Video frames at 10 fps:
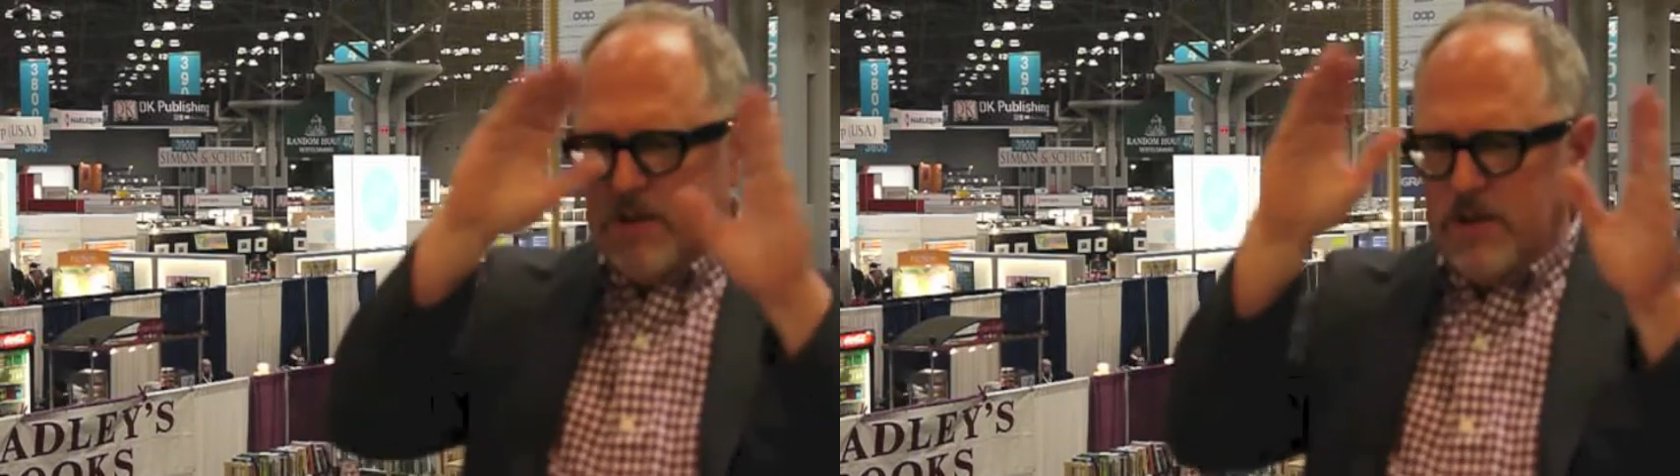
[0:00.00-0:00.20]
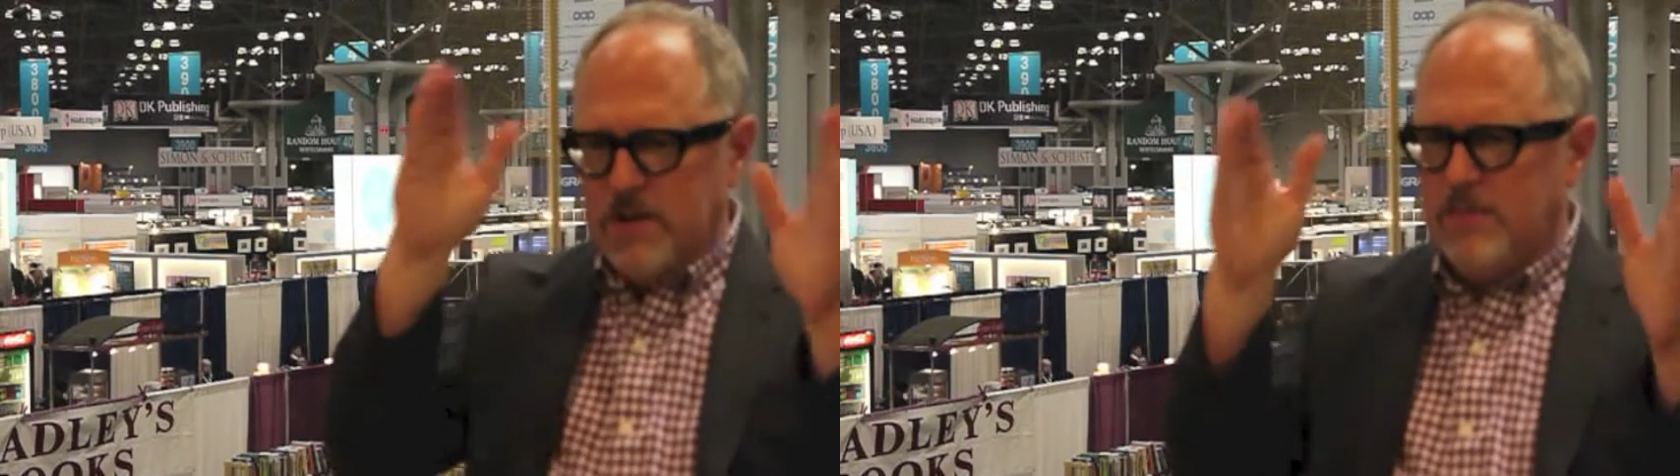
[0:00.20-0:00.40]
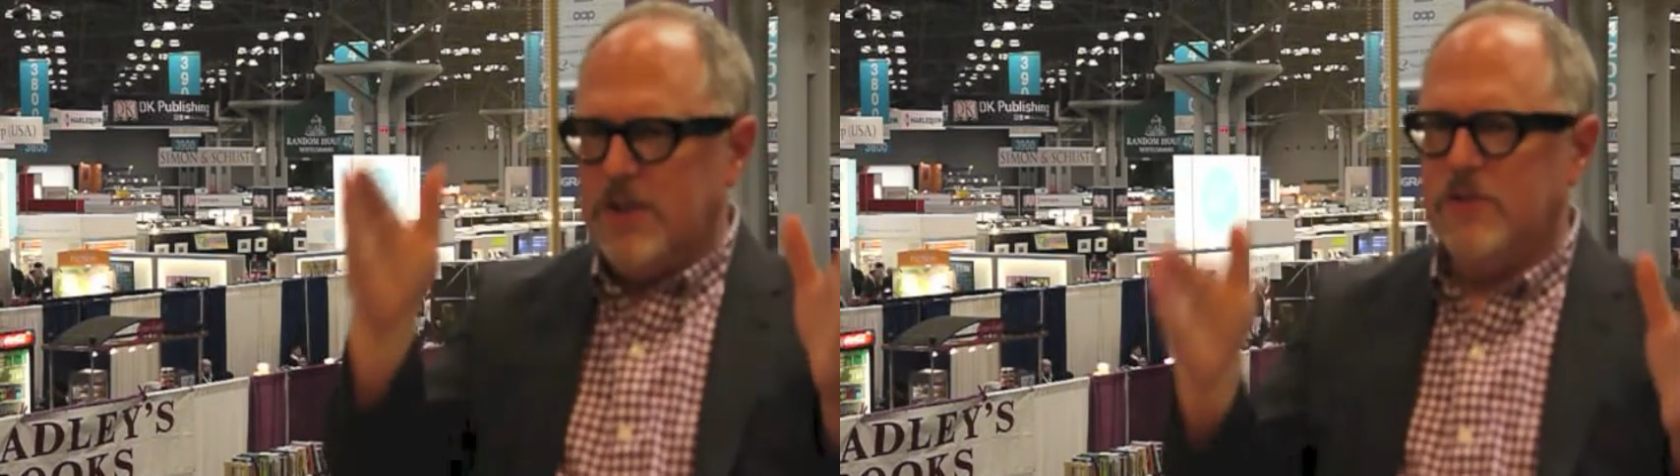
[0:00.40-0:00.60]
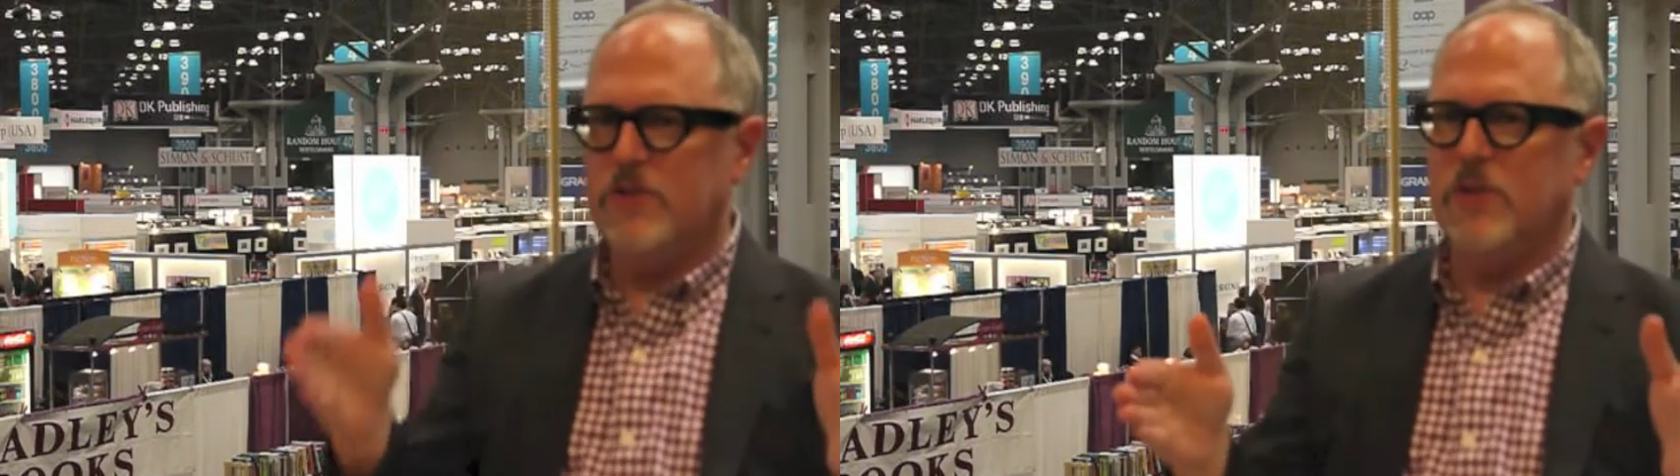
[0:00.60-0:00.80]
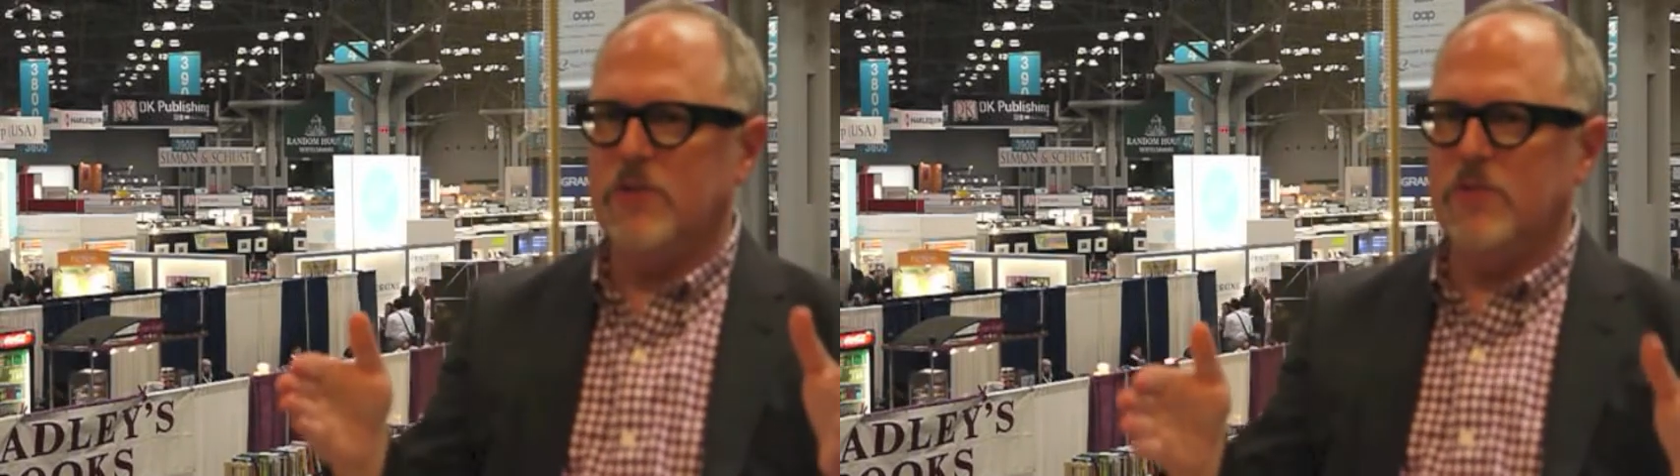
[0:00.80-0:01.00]
They had made
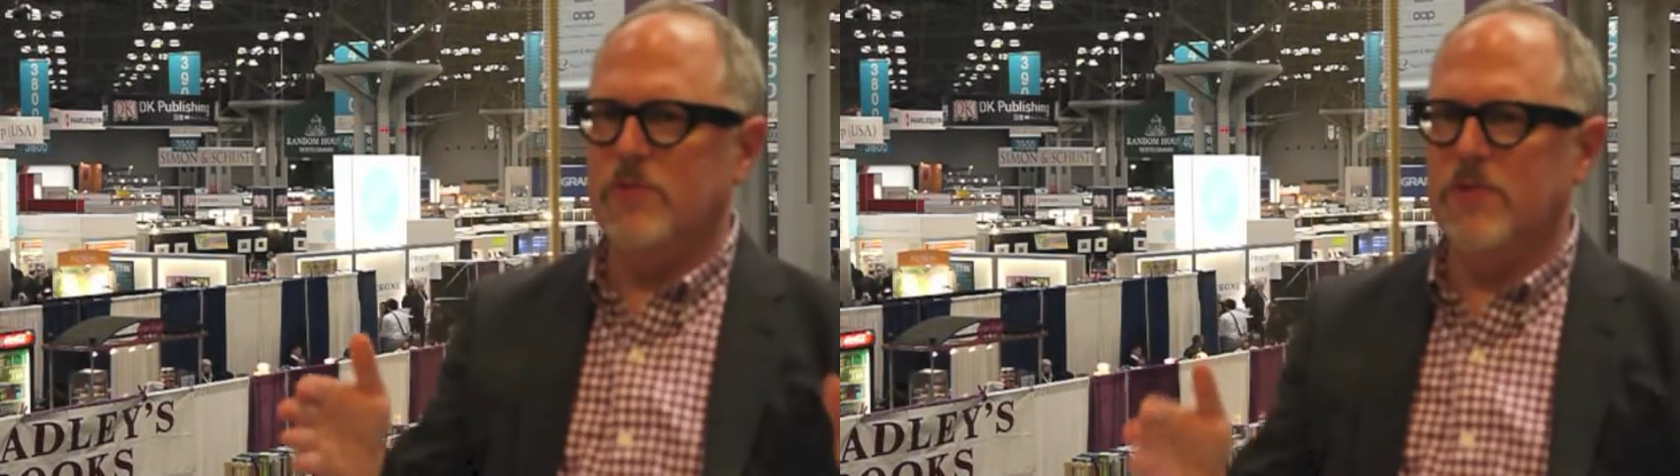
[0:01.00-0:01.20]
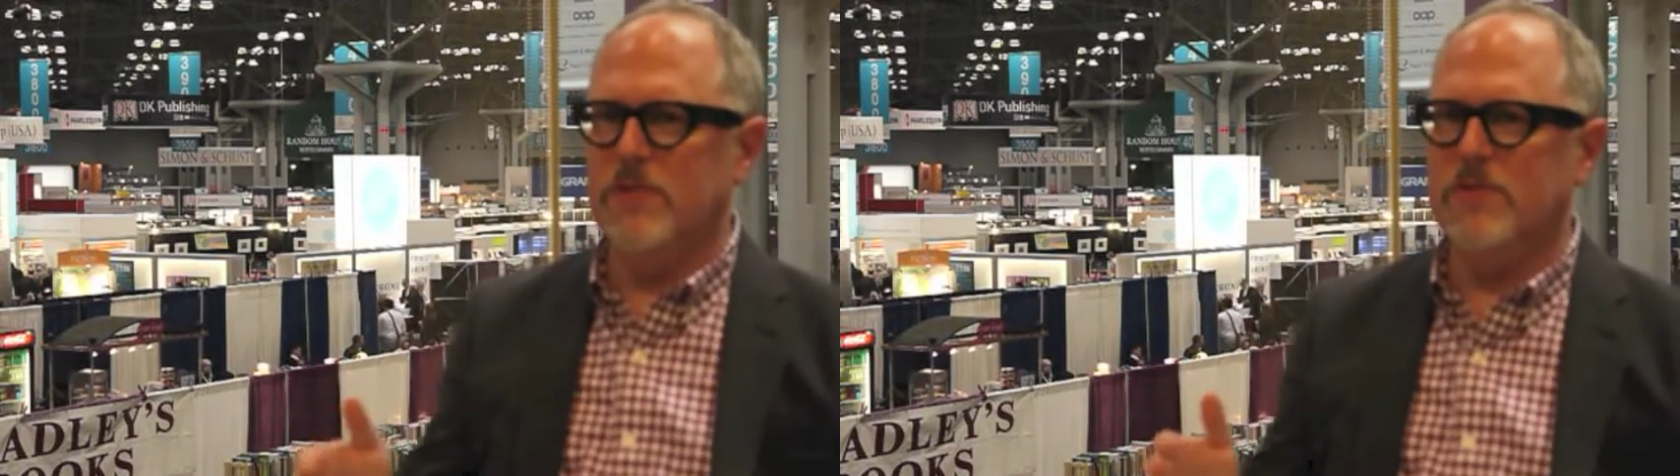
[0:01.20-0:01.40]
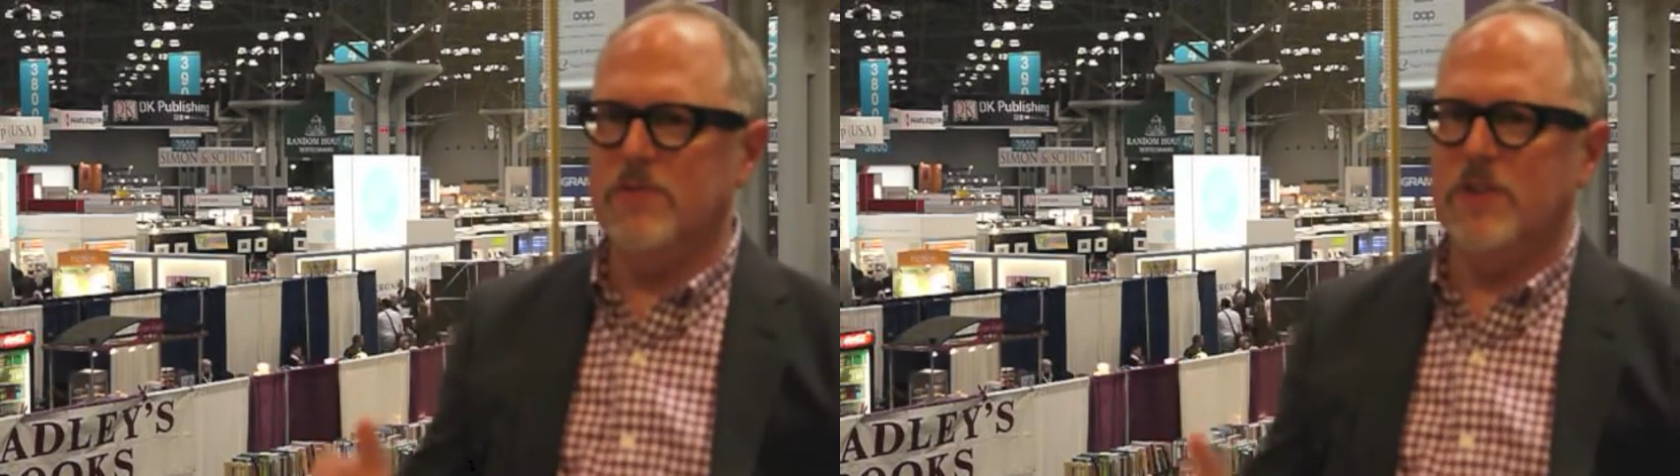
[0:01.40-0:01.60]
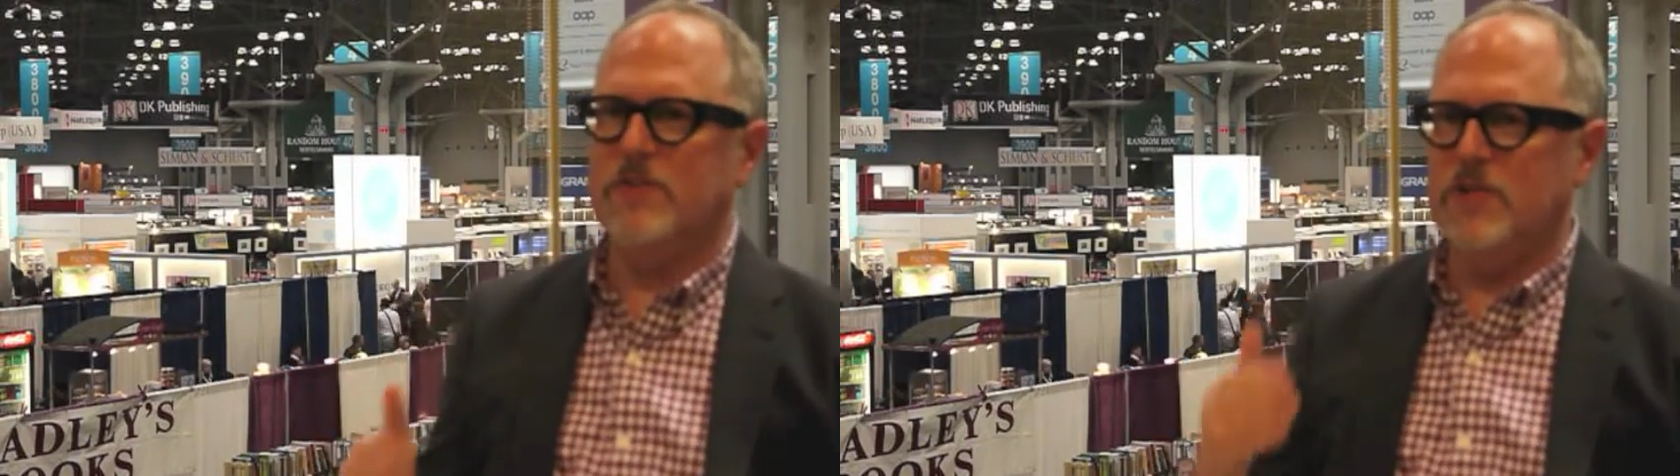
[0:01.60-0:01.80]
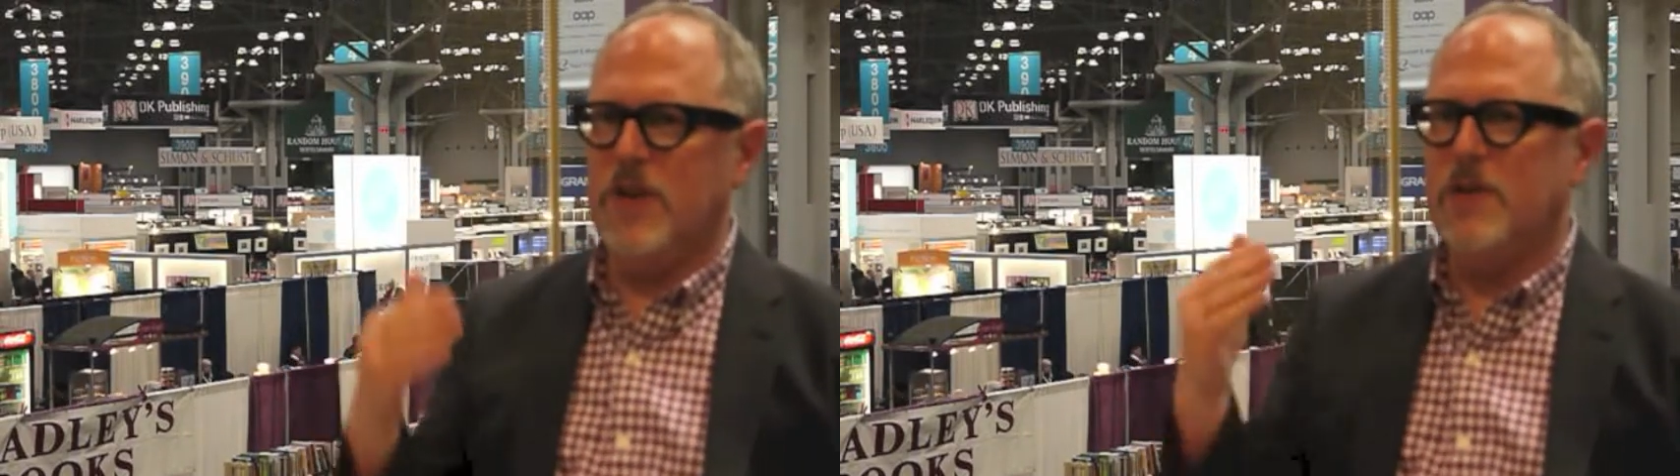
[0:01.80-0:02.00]
this cone of
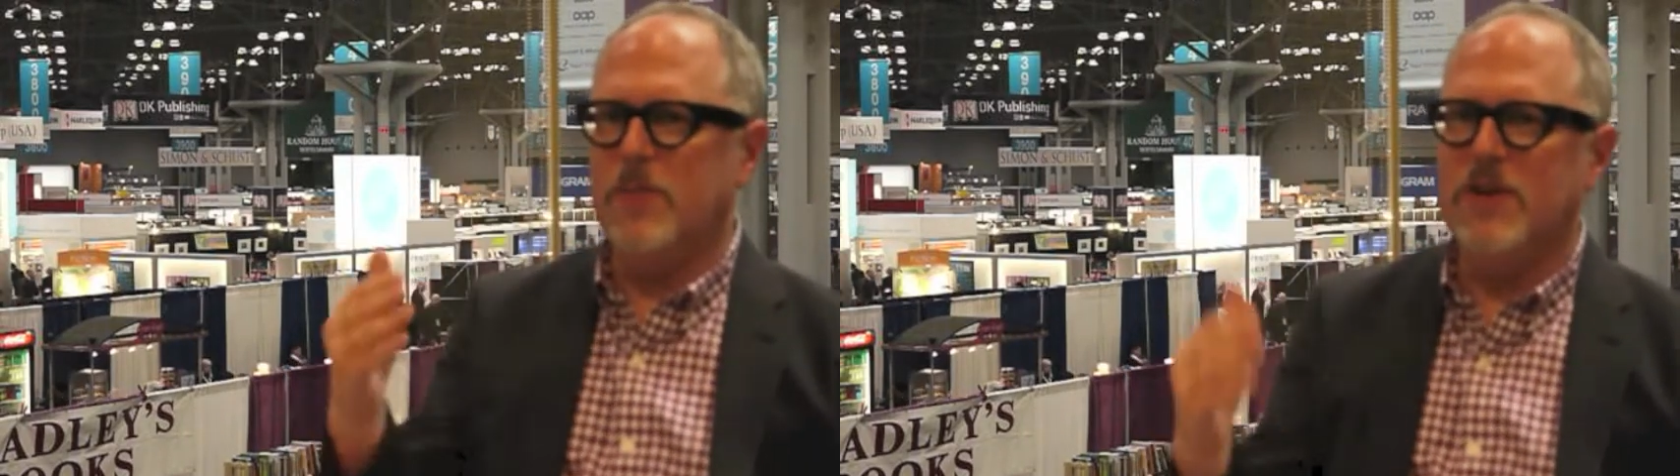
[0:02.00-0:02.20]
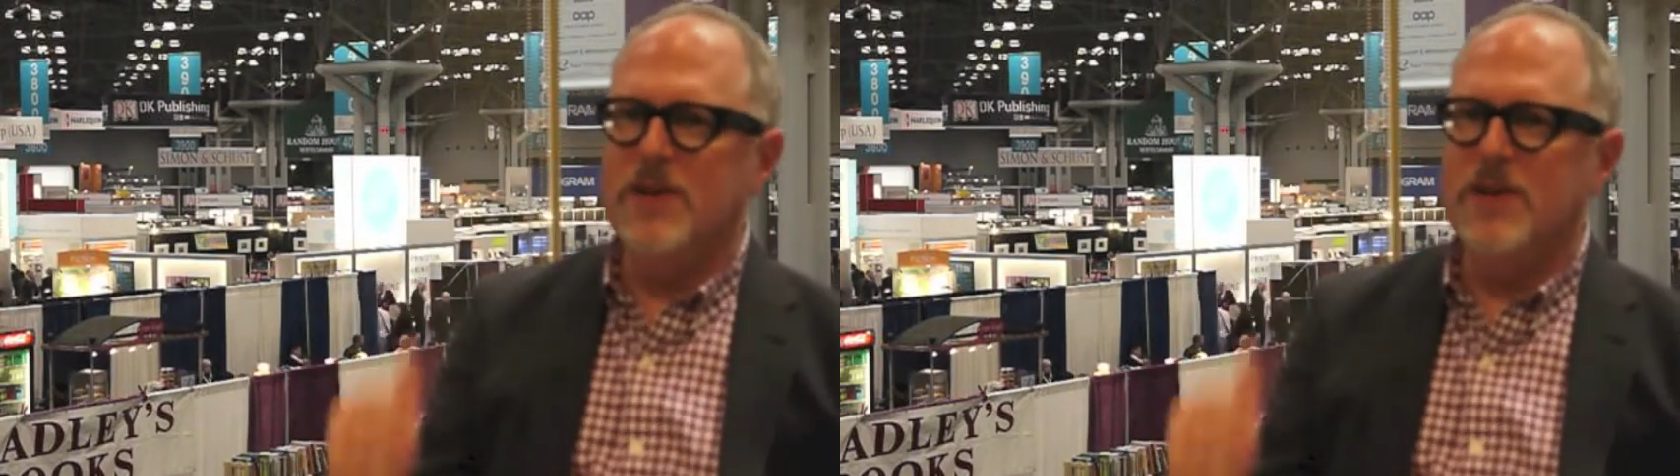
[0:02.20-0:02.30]
escape